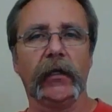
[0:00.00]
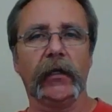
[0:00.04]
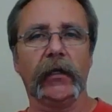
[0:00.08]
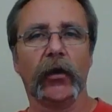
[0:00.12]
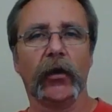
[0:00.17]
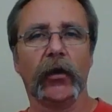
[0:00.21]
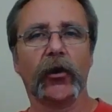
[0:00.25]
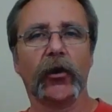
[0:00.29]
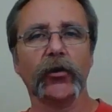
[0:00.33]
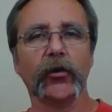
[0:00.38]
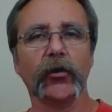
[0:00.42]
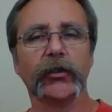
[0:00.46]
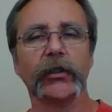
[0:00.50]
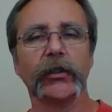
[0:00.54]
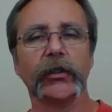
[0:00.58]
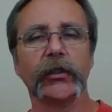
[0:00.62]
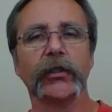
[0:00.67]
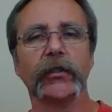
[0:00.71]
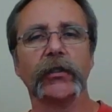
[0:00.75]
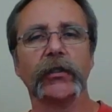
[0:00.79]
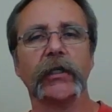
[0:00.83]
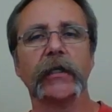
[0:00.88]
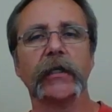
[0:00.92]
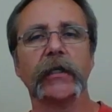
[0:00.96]
You know,
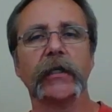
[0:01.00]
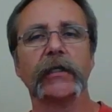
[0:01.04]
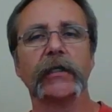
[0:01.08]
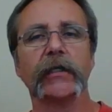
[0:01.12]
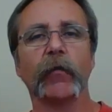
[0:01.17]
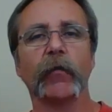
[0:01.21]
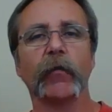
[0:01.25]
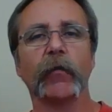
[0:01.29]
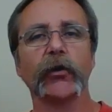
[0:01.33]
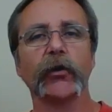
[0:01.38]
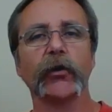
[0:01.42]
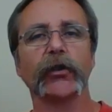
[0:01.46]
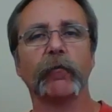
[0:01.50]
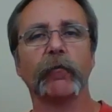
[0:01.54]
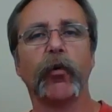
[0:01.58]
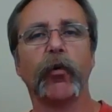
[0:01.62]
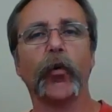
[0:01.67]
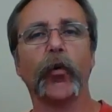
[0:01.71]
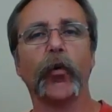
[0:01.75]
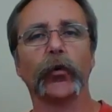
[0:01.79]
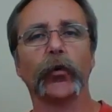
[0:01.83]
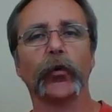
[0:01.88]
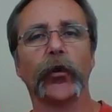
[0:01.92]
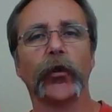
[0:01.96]
consistency is the most
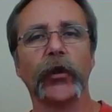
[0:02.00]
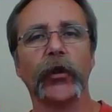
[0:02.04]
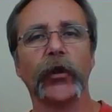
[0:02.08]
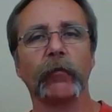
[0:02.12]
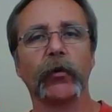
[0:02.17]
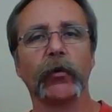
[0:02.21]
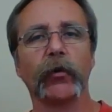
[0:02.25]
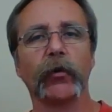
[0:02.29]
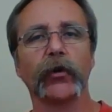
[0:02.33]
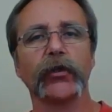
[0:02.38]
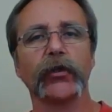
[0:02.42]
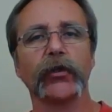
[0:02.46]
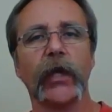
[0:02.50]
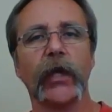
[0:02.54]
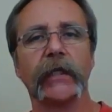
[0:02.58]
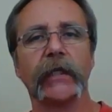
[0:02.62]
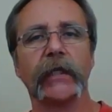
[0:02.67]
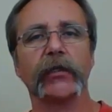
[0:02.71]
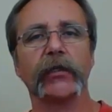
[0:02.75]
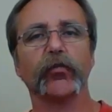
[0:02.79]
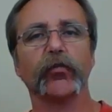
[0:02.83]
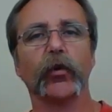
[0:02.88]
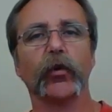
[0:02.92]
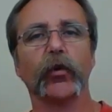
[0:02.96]
important thing, because
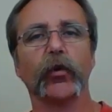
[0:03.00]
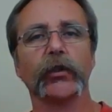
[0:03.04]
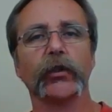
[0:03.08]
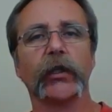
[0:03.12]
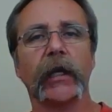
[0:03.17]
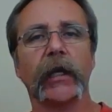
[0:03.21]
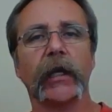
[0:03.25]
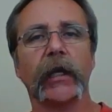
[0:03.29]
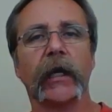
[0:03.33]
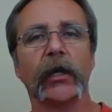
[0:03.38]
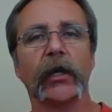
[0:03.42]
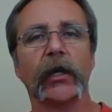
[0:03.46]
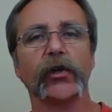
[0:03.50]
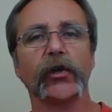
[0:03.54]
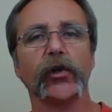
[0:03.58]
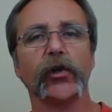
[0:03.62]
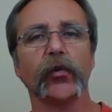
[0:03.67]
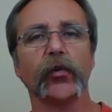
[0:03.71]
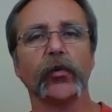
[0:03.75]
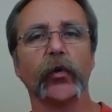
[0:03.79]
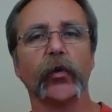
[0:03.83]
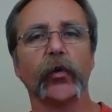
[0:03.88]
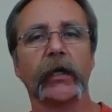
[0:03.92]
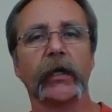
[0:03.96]
that's what's going to get
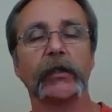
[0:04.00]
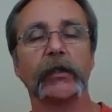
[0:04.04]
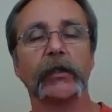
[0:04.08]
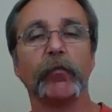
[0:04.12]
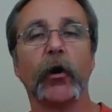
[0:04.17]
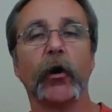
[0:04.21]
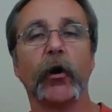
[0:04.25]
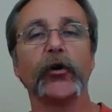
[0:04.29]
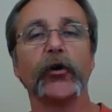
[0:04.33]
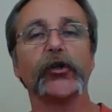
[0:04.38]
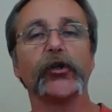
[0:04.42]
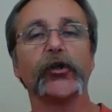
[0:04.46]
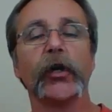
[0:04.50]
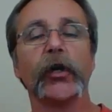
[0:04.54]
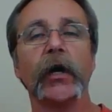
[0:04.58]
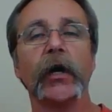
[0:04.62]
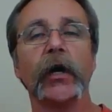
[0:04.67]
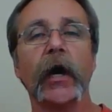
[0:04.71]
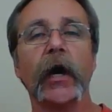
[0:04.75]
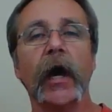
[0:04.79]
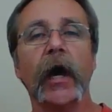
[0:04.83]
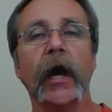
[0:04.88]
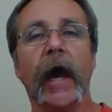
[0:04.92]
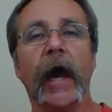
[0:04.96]
you exposure,
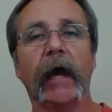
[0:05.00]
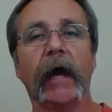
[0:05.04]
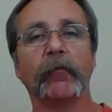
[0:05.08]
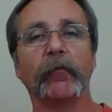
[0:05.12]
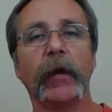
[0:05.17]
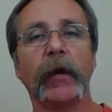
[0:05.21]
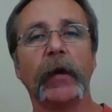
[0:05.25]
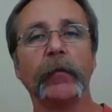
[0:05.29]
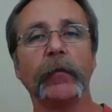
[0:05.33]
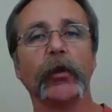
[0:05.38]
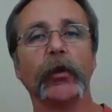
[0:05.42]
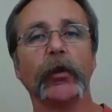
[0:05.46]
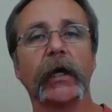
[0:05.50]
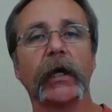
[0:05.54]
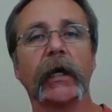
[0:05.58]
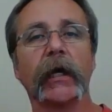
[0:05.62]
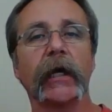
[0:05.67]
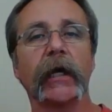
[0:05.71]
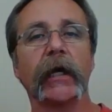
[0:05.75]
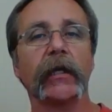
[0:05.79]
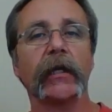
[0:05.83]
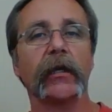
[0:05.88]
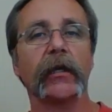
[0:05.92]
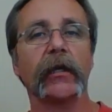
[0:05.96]
and people are going to
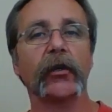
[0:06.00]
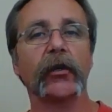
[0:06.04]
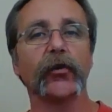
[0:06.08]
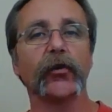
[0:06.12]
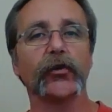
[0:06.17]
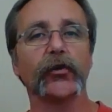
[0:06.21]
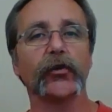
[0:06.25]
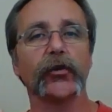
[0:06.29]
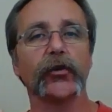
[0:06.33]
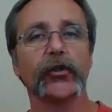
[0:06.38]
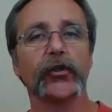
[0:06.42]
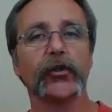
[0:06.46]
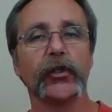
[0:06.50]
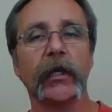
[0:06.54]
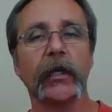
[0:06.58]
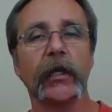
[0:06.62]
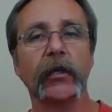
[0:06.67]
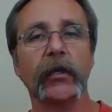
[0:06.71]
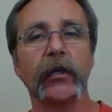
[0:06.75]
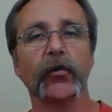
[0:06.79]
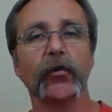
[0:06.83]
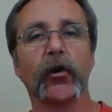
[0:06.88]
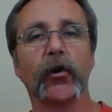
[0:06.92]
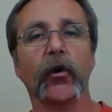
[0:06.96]
get used to
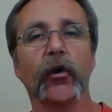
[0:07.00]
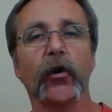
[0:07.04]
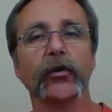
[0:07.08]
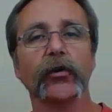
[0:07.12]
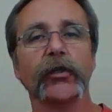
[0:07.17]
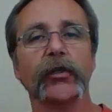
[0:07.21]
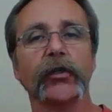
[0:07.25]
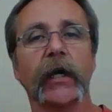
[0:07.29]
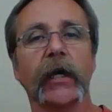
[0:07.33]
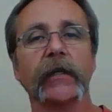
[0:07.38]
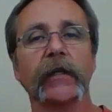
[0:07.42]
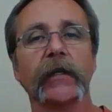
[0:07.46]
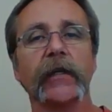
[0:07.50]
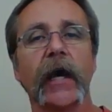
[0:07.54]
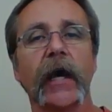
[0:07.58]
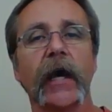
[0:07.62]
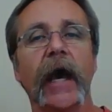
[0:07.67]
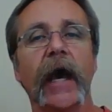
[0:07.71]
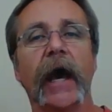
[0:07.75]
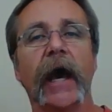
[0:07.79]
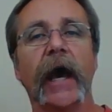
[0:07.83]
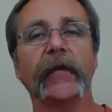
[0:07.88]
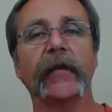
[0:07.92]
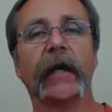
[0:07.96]
seeing your content
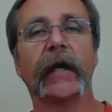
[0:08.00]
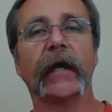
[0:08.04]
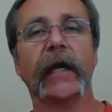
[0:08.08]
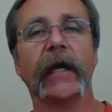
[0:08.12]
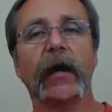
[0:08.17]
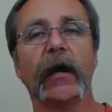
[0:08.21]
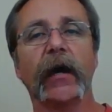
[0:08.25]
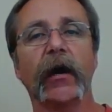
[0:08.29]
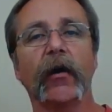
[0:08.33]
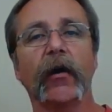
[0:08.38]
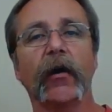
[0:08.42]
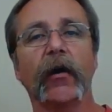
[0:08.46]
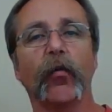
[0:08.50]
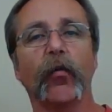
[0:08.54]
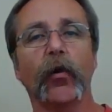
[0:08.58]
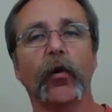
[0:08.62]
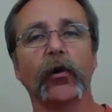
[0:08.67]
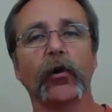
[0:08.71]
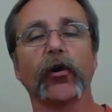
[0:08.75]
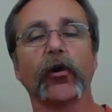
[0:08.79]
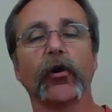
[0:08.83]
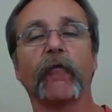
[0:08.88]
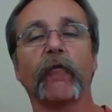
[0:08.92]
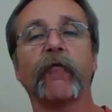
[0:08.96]
and they're going to
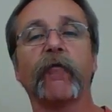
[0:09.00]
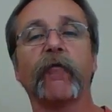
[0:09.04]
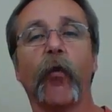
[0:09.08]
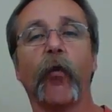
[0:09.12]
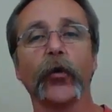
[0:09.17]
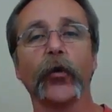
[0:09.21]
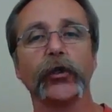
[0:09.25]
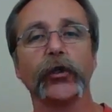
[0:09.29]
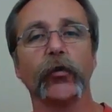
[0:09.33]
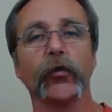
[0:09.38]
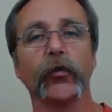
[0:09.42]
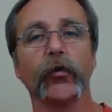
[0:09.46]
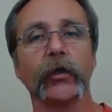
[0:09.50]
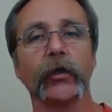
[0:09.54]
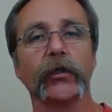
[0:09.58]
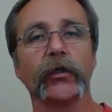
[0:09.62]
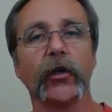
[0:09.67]
look forward to it.